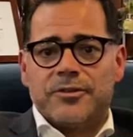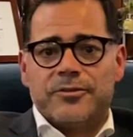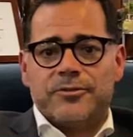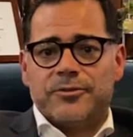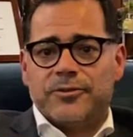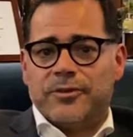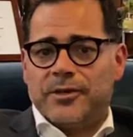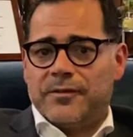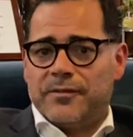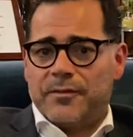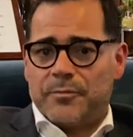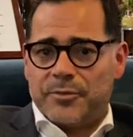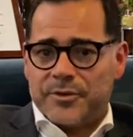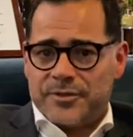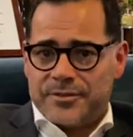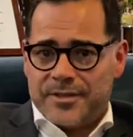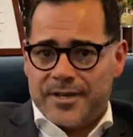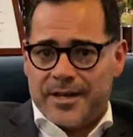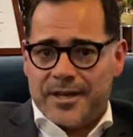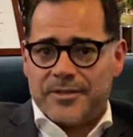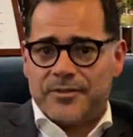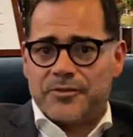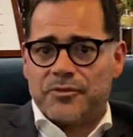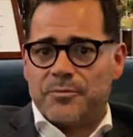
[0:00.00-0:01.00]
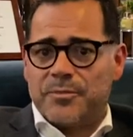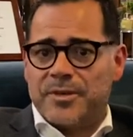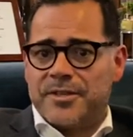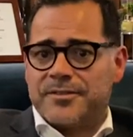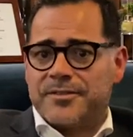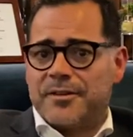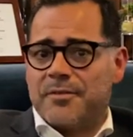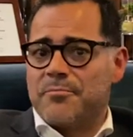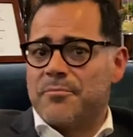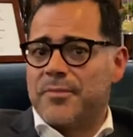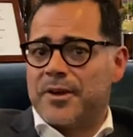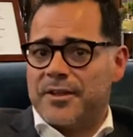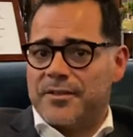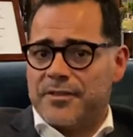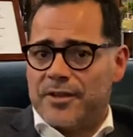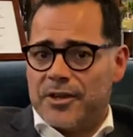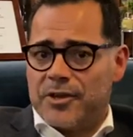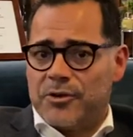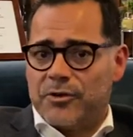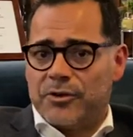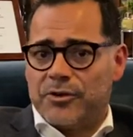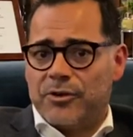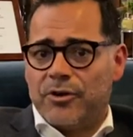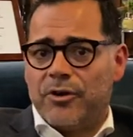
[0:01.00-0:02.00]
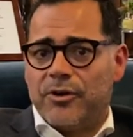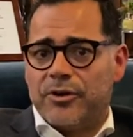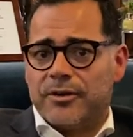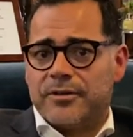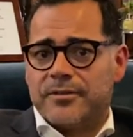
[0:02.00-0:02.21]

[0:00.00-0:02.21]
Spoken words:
Don't ever pretend to be somebody that you're not.